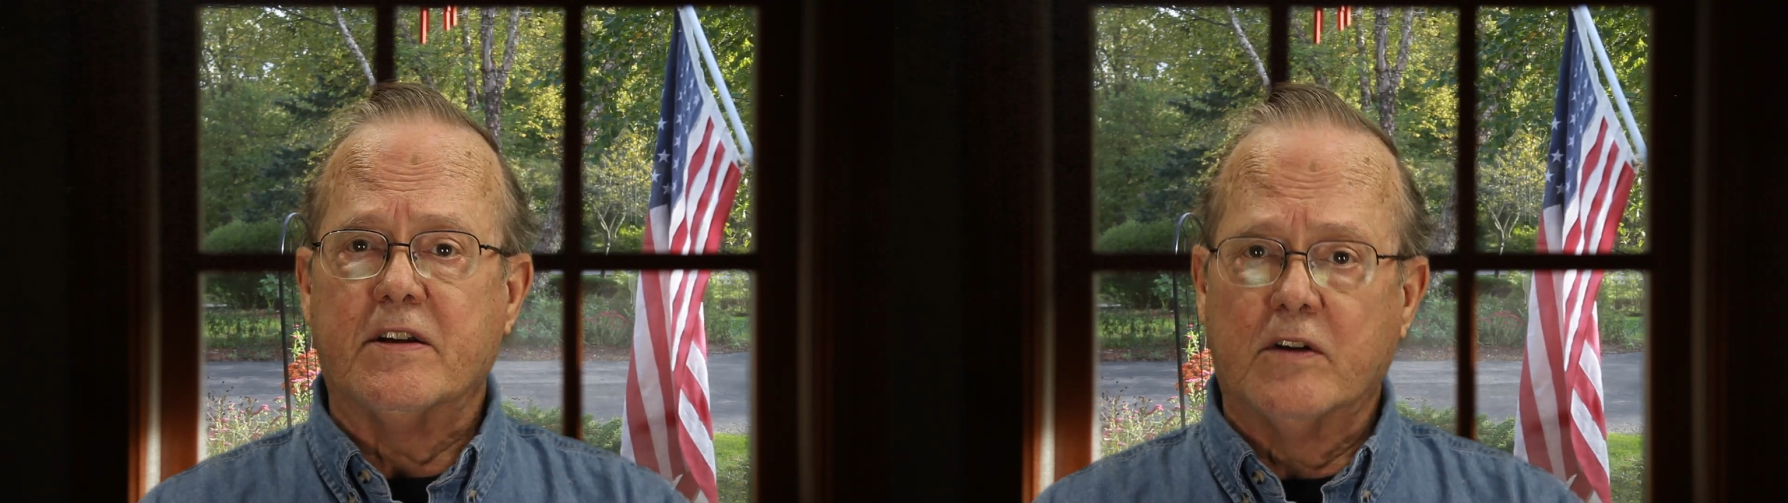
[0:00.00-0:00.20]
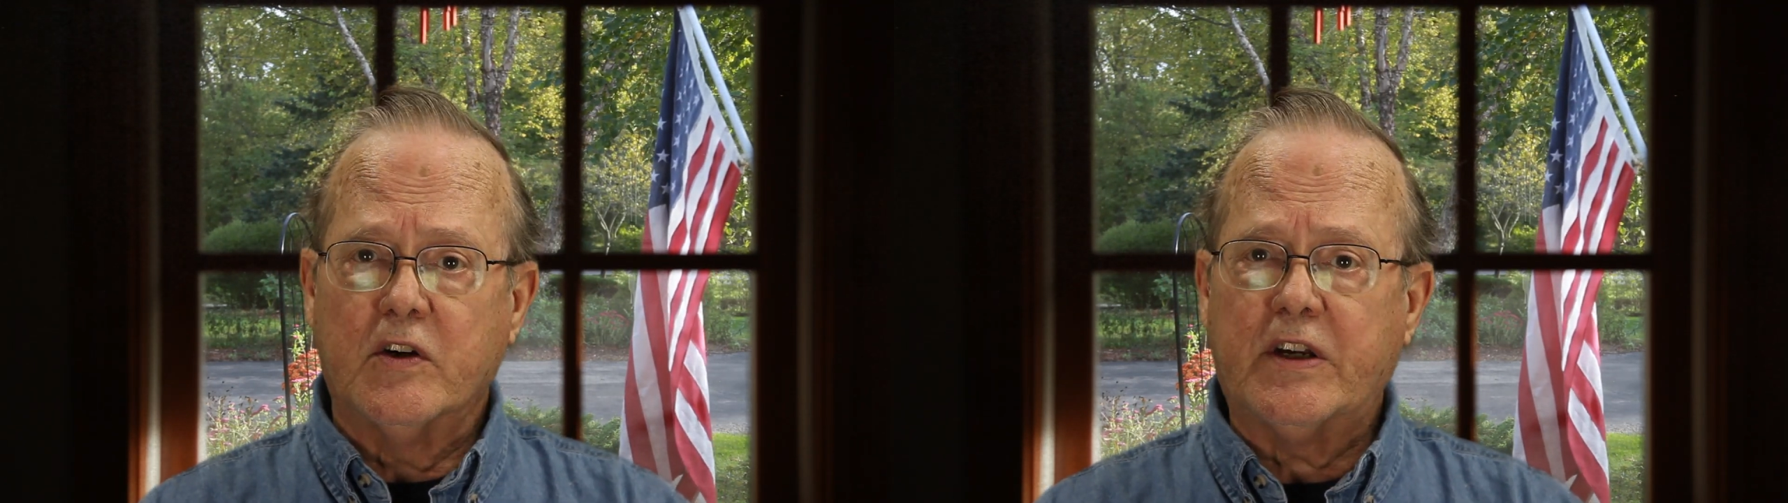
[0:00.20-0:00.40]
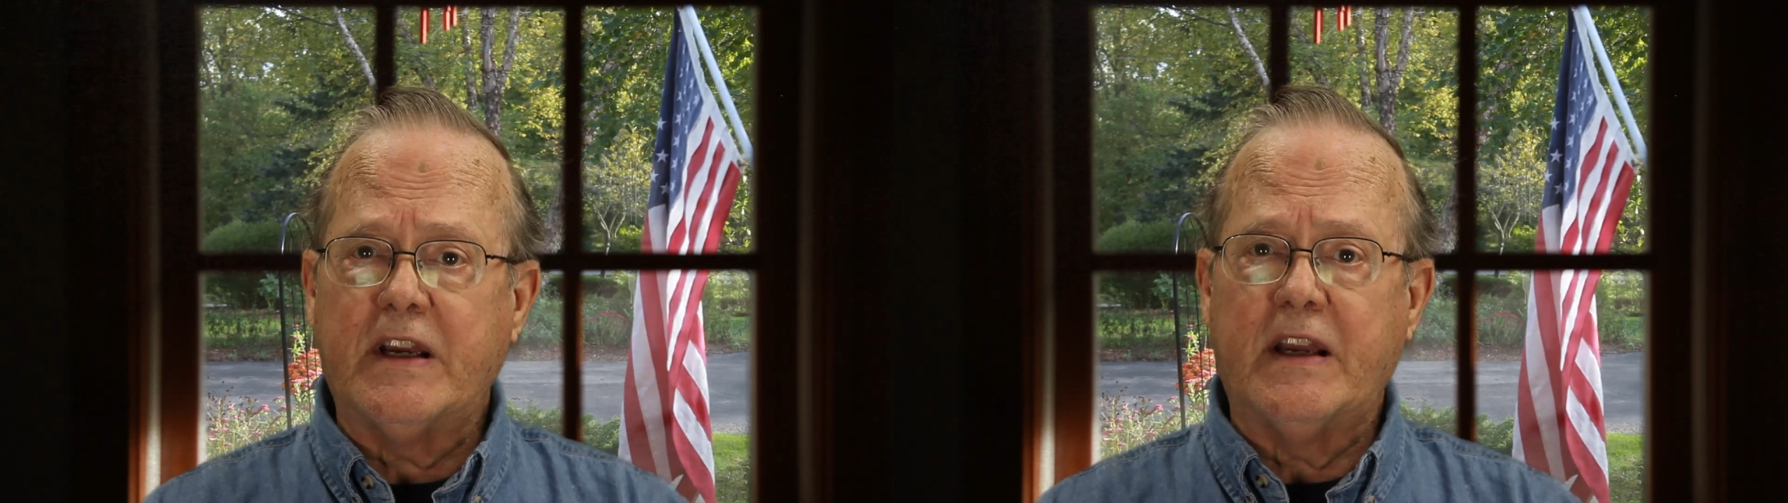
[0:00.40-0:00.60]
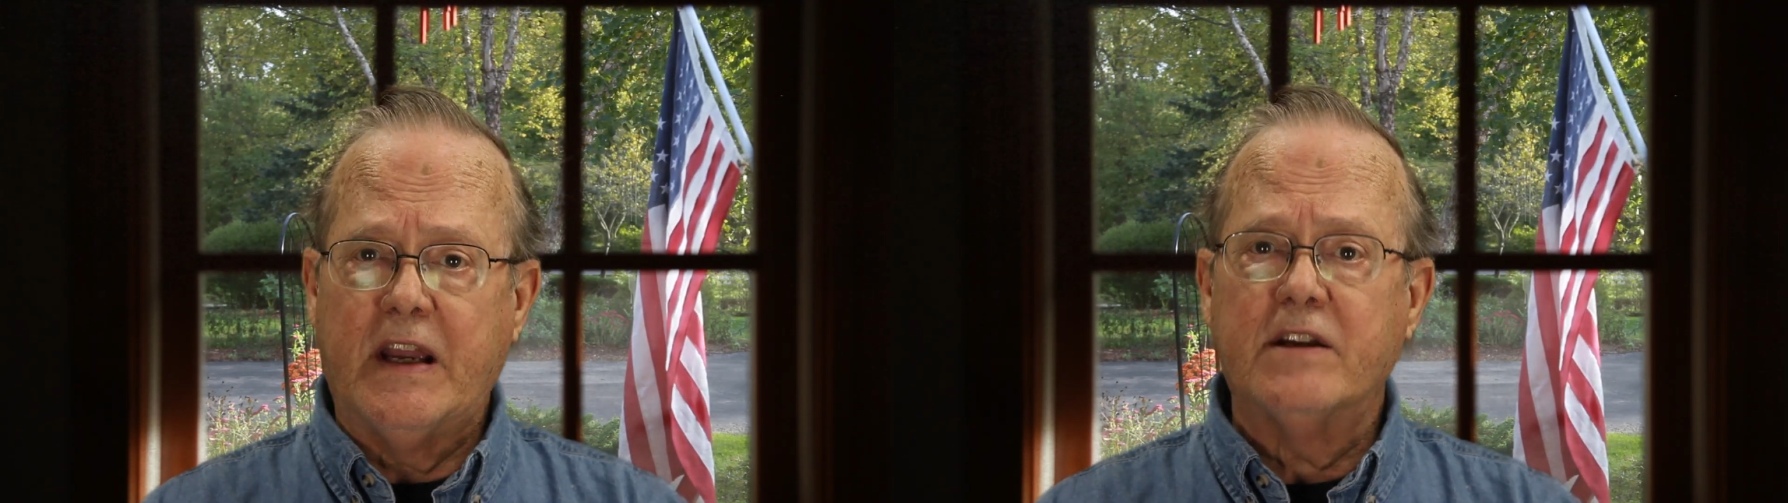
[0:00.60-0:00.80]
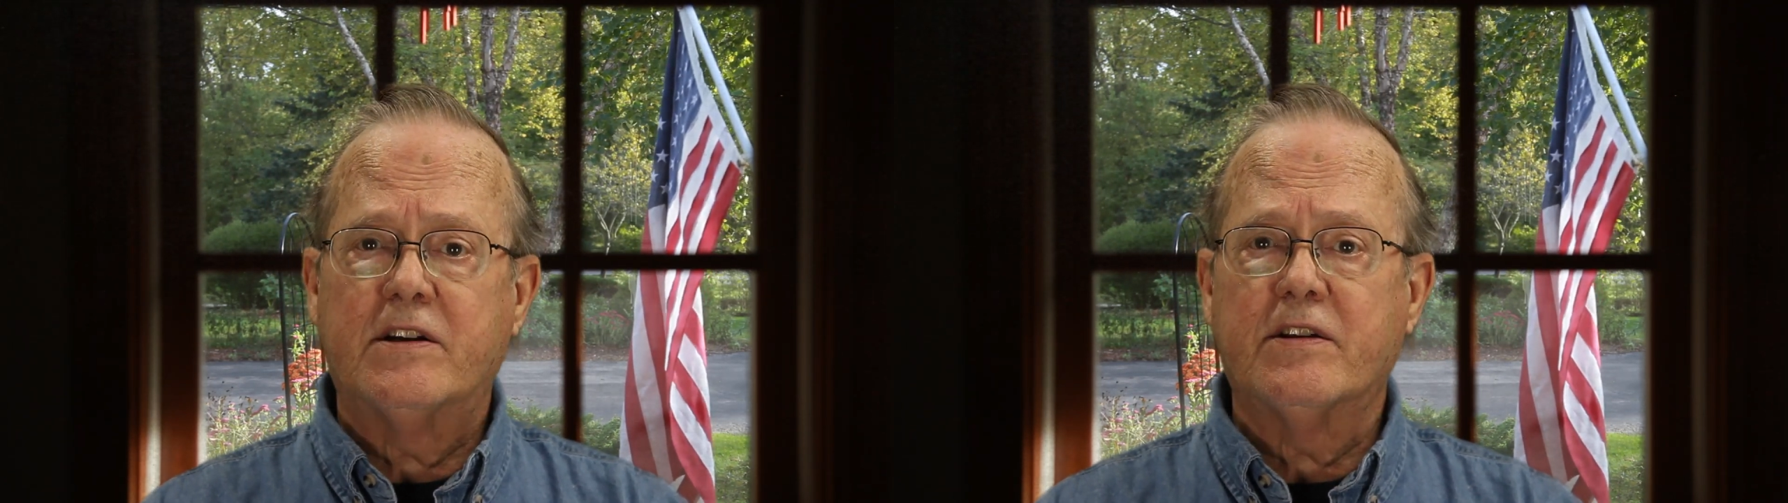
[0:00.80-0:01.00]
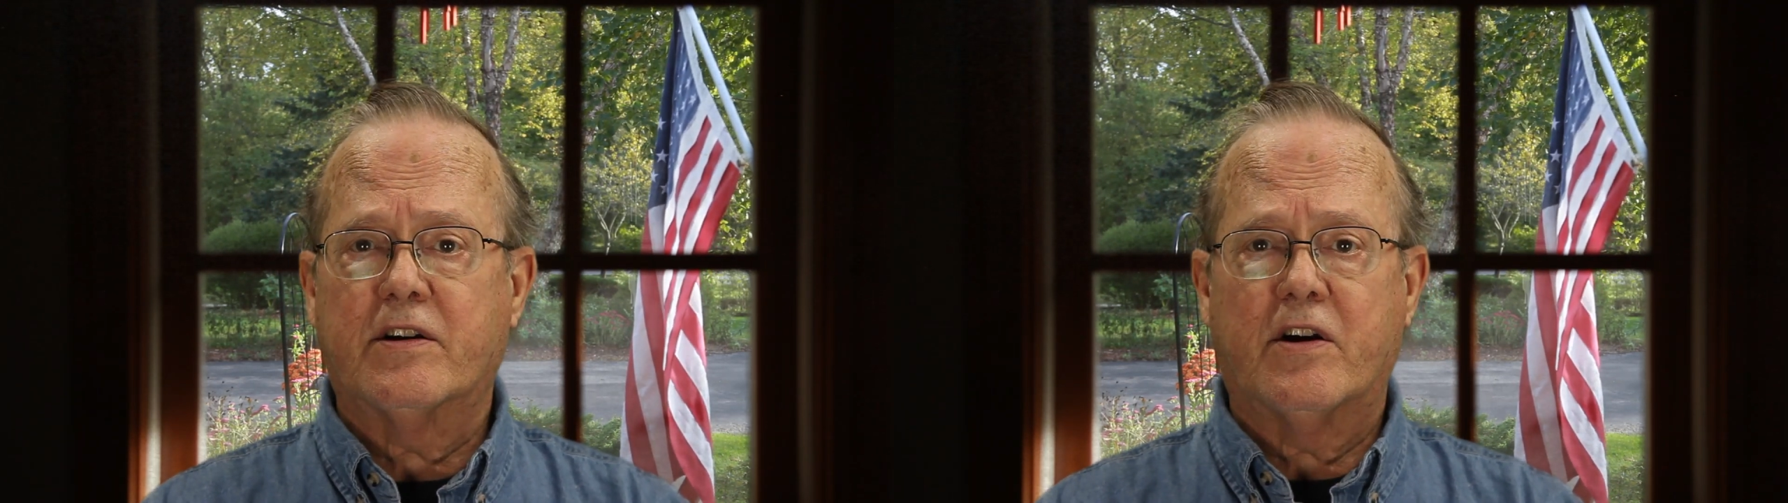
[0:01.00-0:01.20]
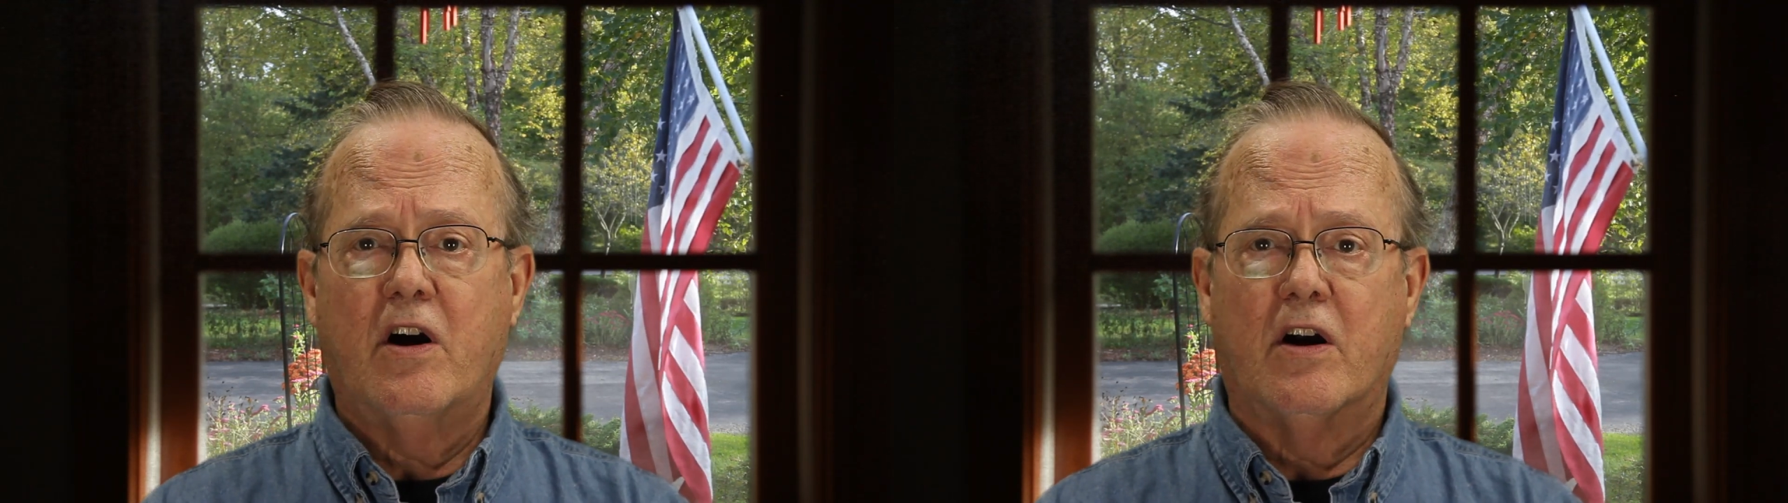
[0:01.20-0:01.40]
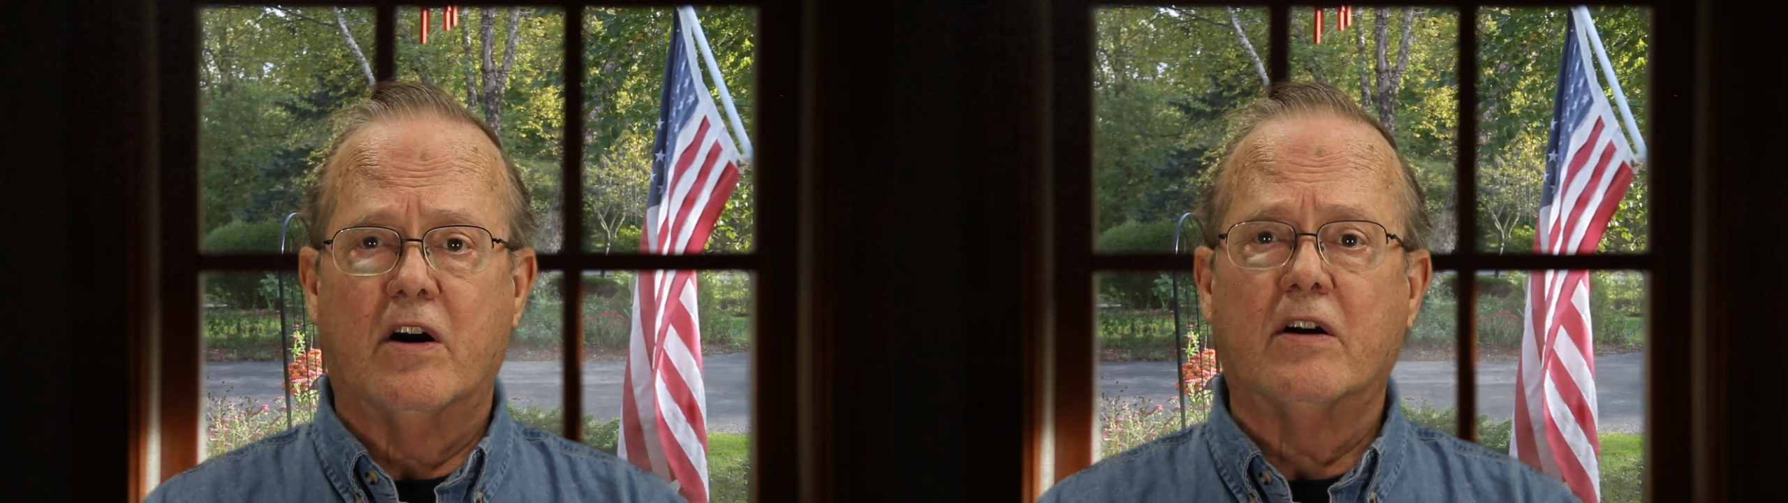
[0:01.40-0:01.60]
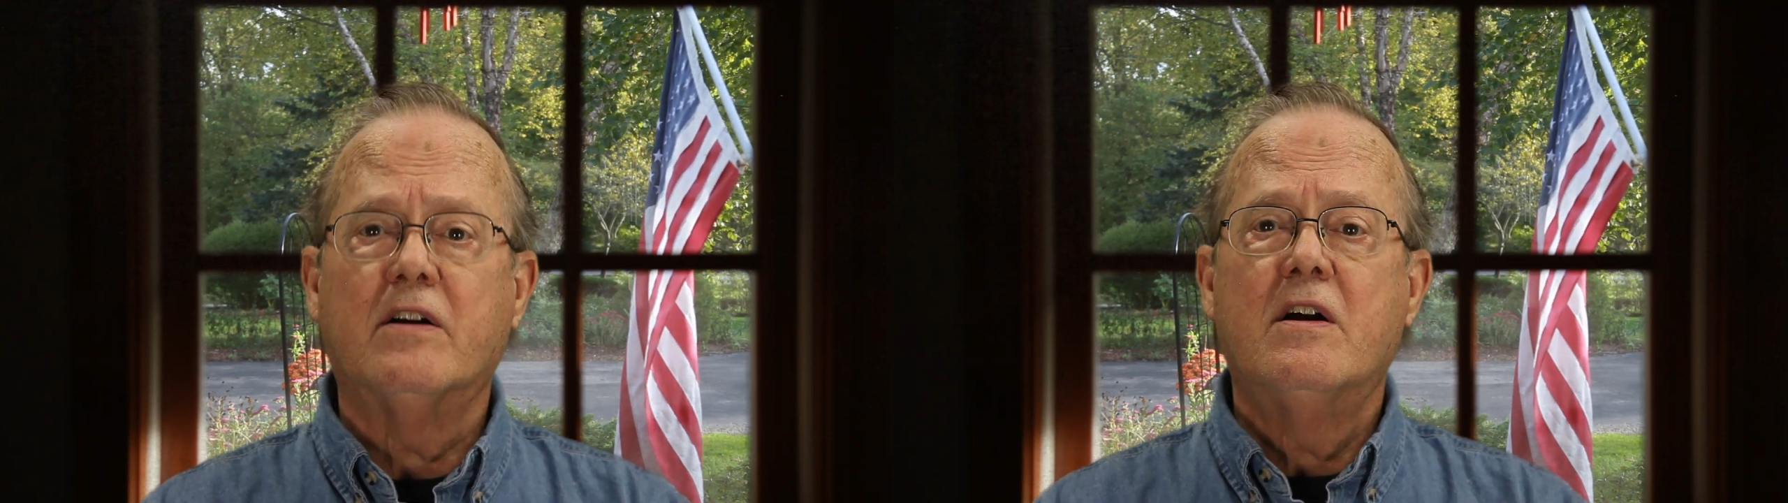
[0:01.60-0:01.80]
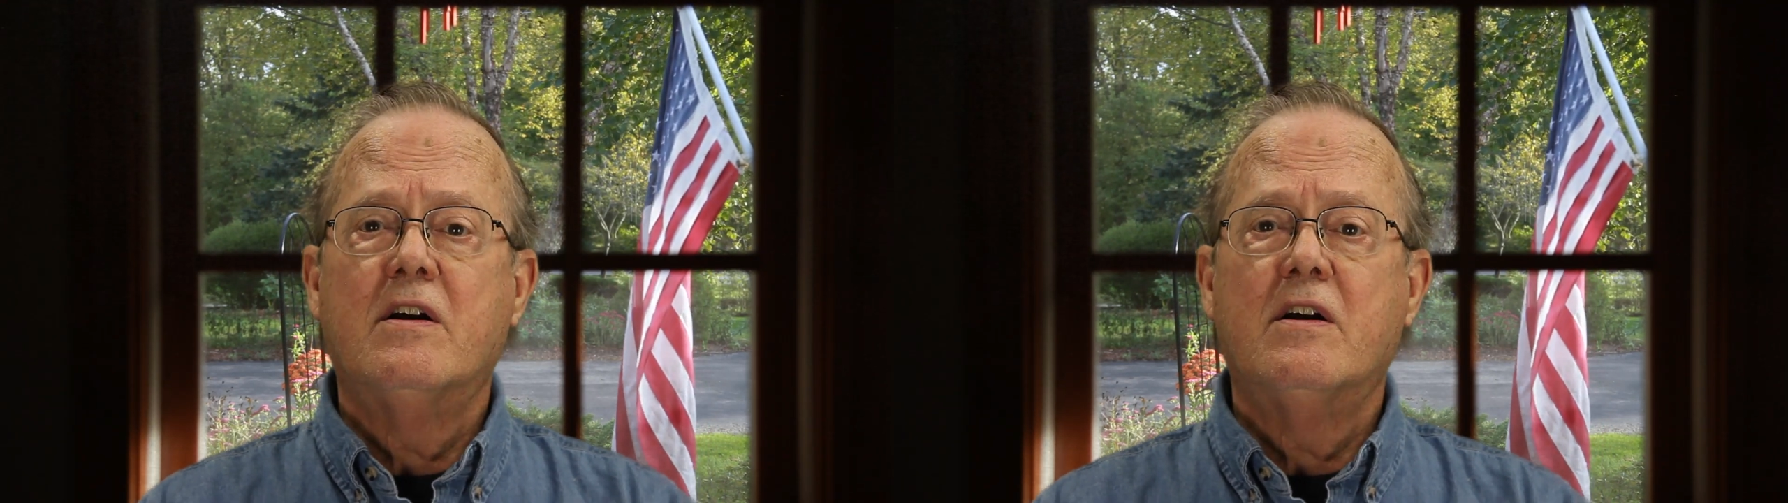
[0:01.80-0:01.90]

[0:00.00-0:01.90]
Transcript: looking into the car